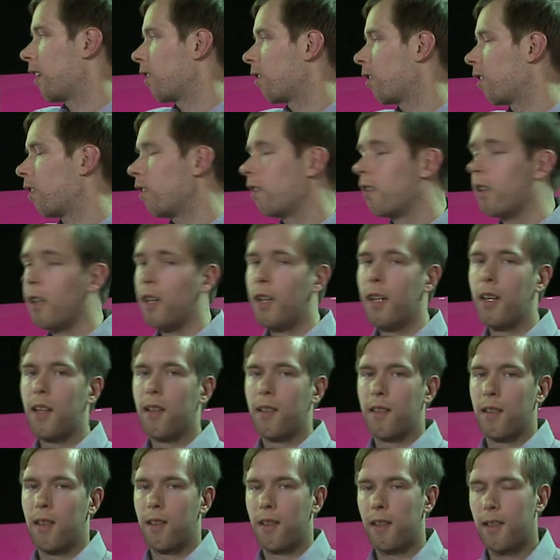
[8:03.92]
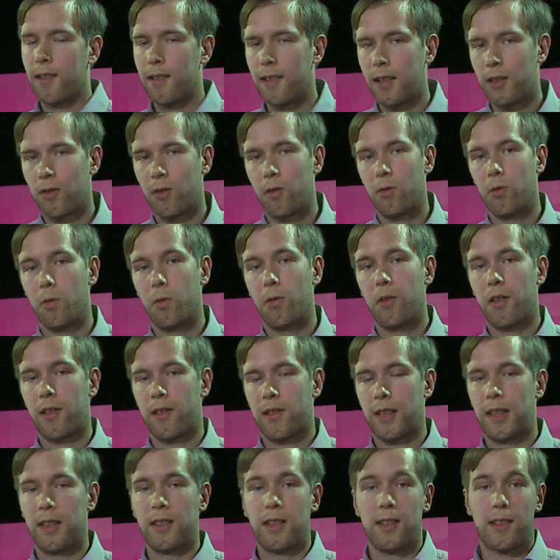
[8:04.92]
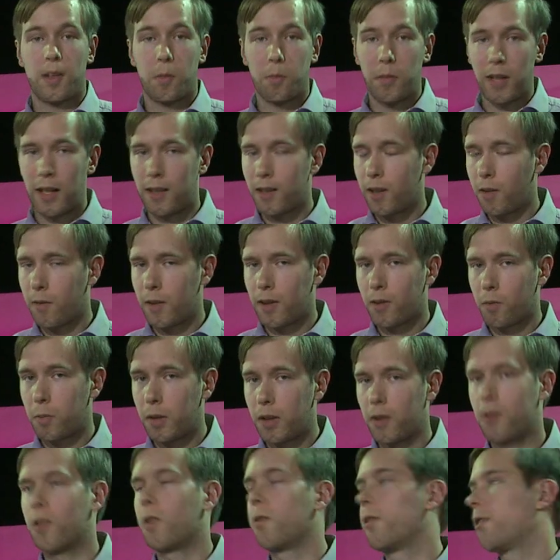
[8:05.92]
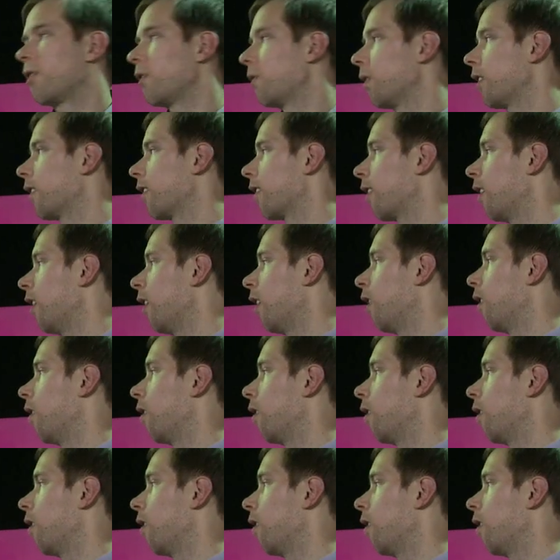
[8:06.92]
IRR, then the decision rule said it's a bad investment, don't do it.